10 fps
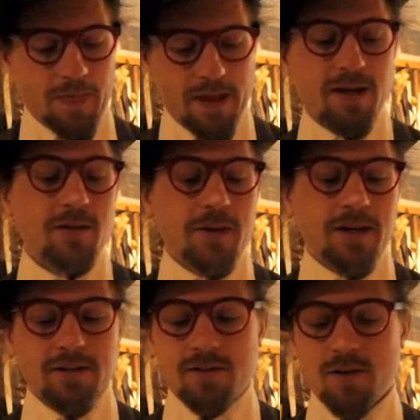
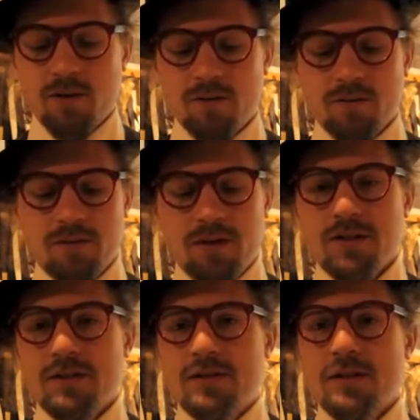Anyway, so
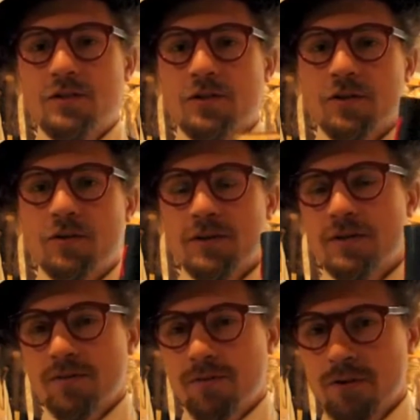this journal was
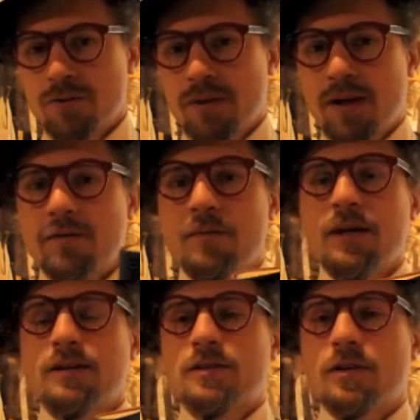the first one I ever
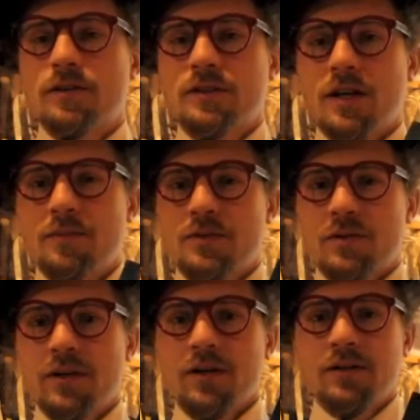made. It's called the Tom
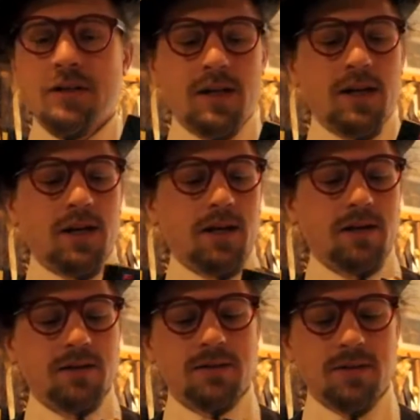Sawyer,
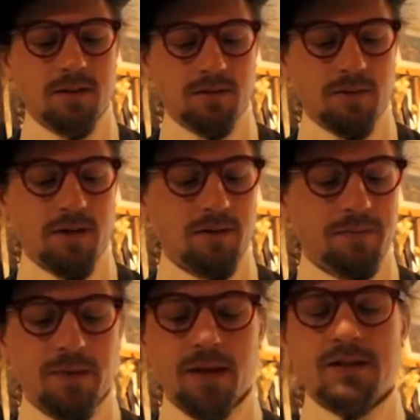and well,
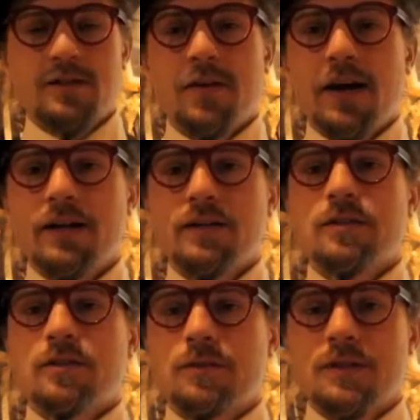it's divided
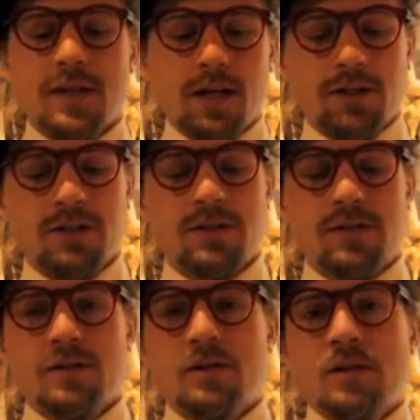into 3 sections.